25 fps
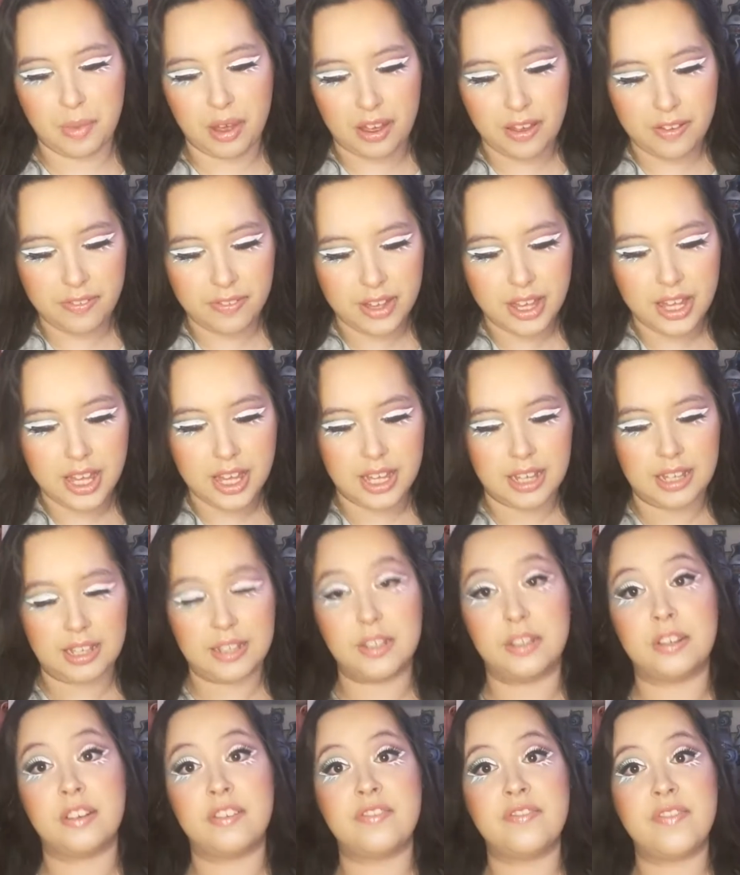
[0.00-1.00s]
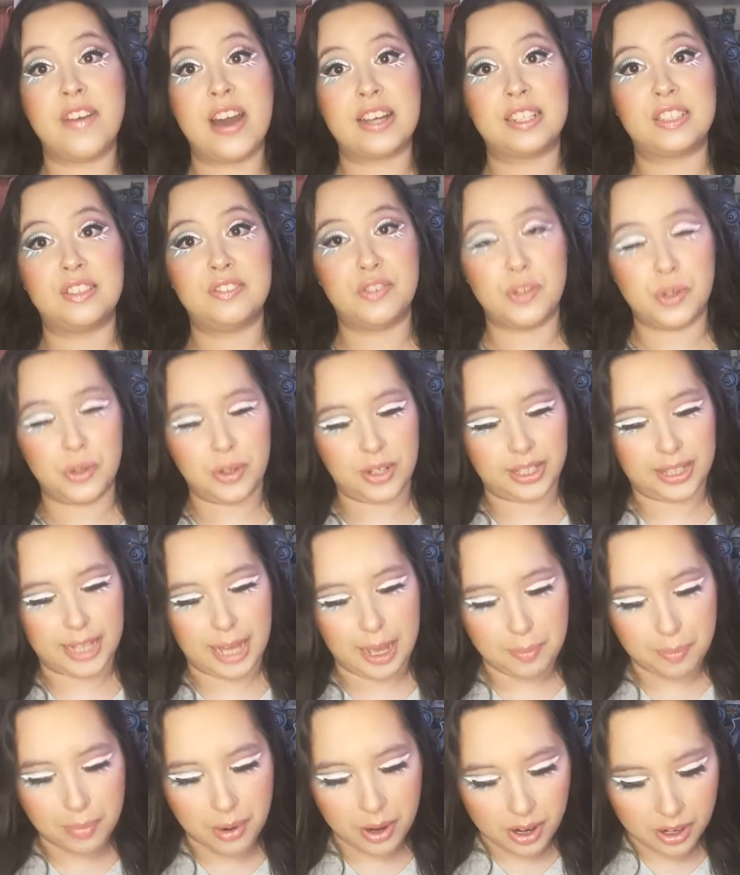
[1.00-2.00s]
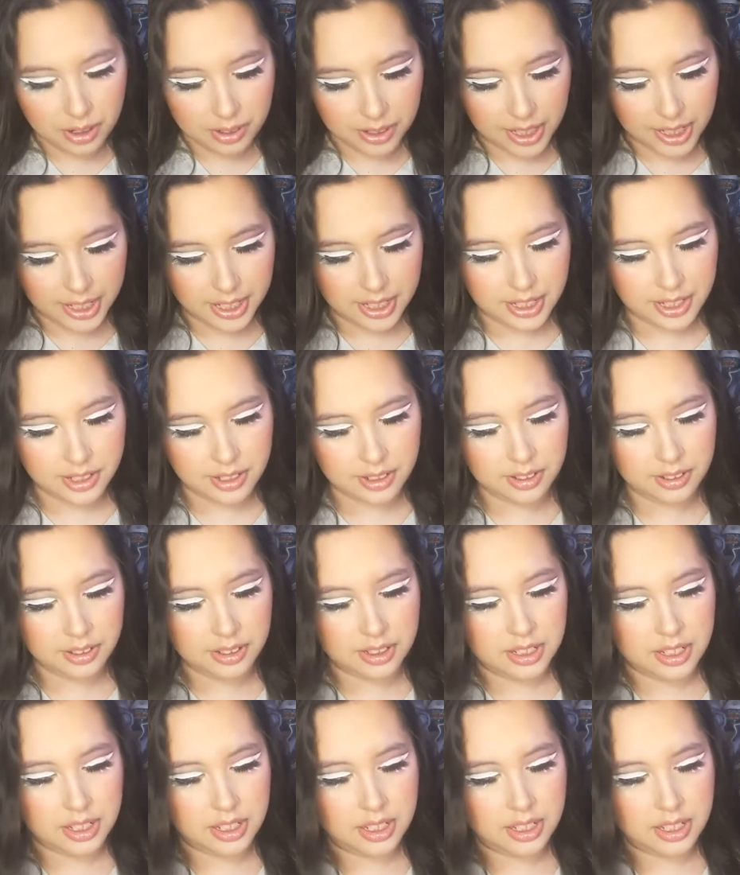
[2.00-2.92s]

off. I'm gonna fast forward that part right here.